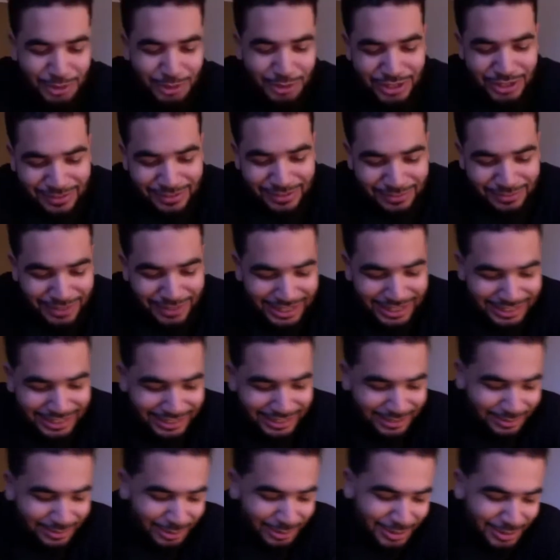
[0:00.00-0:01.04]
and fashion have
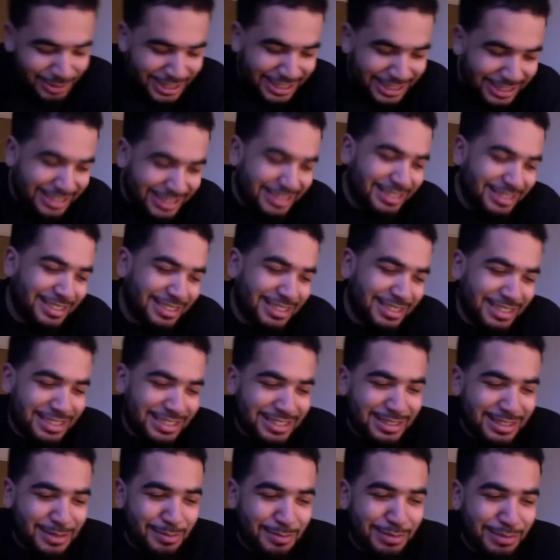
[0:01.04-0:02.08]
always
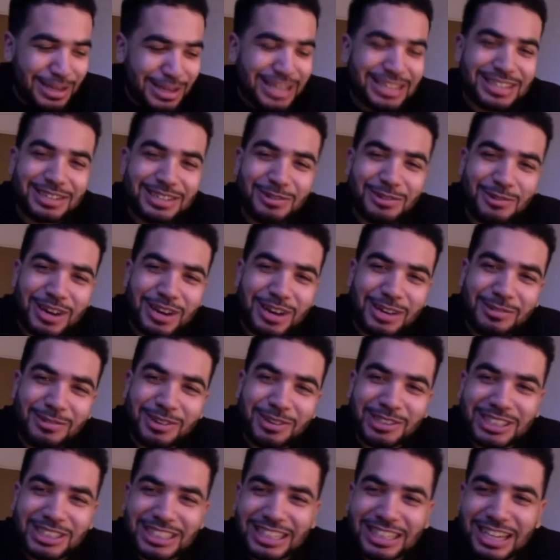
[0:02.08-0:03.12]
blended quite well
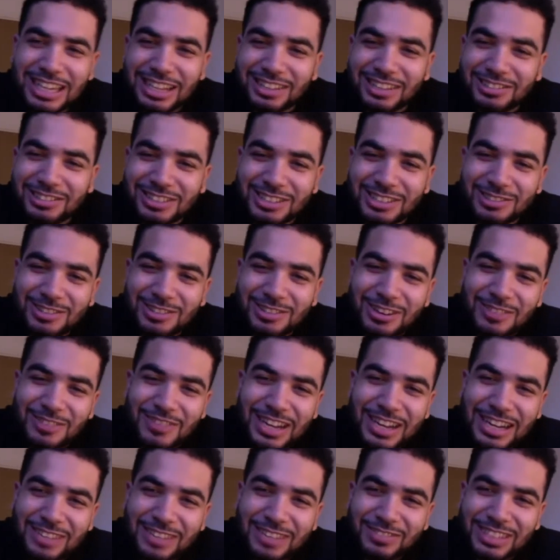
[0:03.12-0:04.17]
together as well, man.
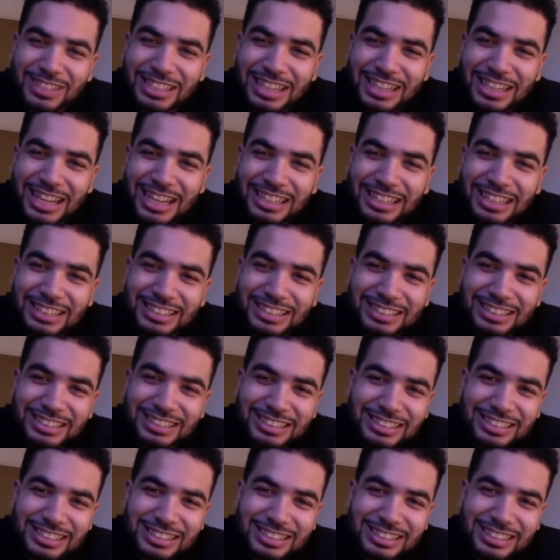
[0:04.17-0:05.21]
I mean, like,
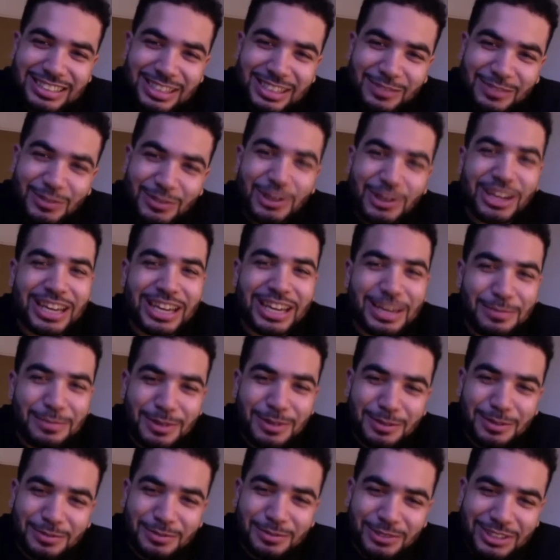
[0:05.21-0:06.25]
if you look at hip hop,
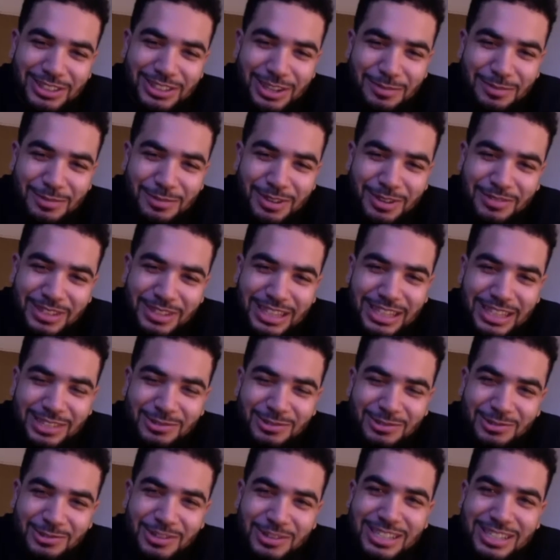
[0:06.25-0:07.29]
for example, I mean, there's
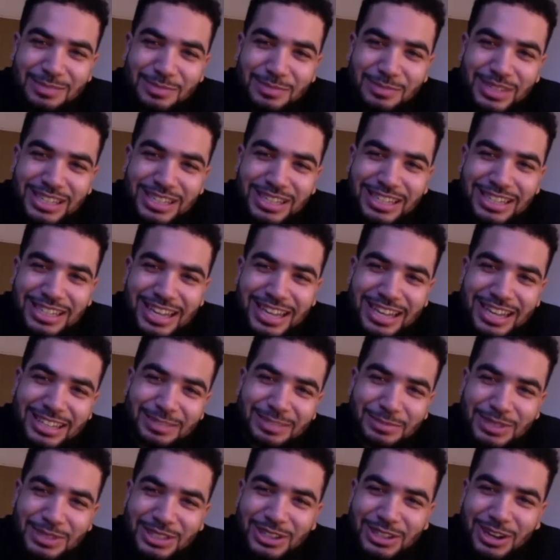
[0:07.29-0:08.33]
always been an
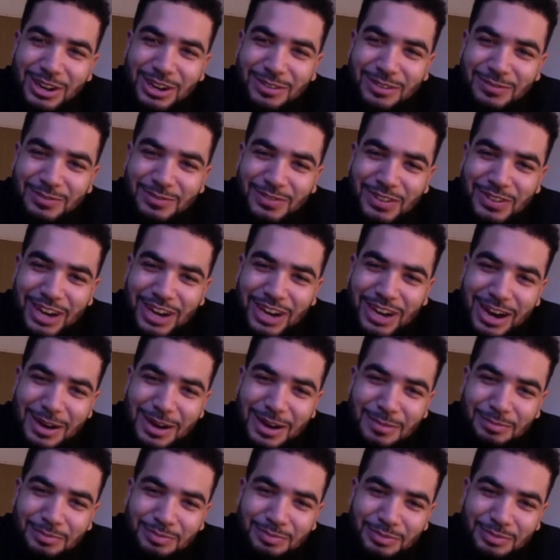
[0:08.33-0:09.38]
element of
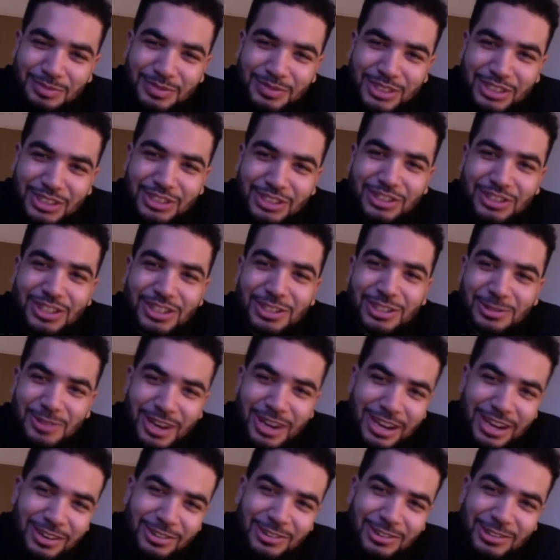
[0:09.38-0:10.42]

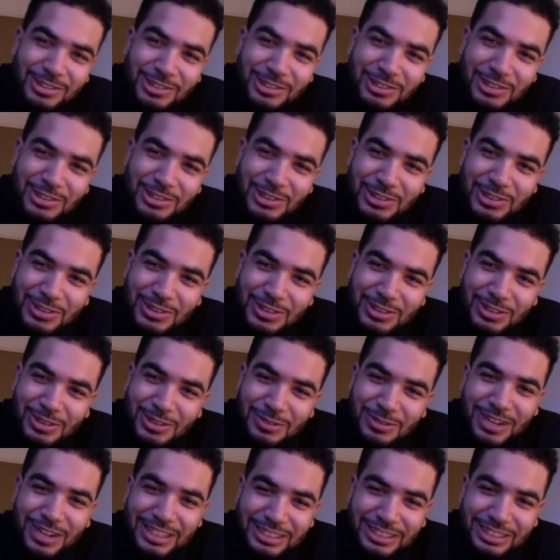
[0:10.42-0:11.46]
streetwear or
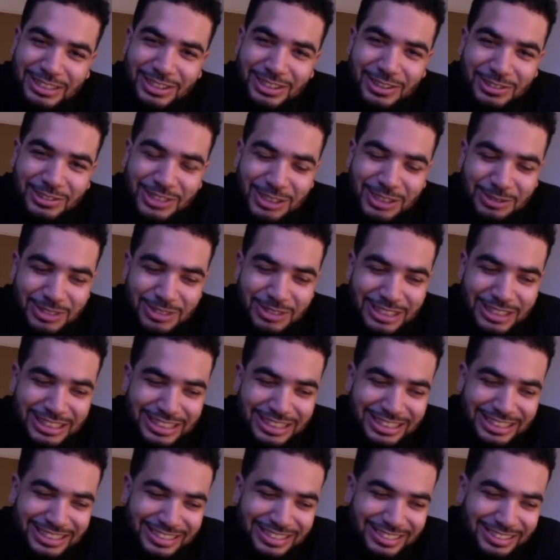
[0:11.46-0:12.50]
fashion culture within it.
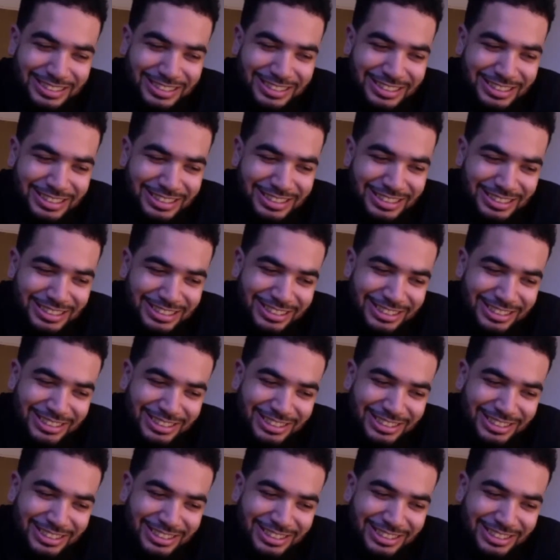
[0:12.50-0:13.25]
So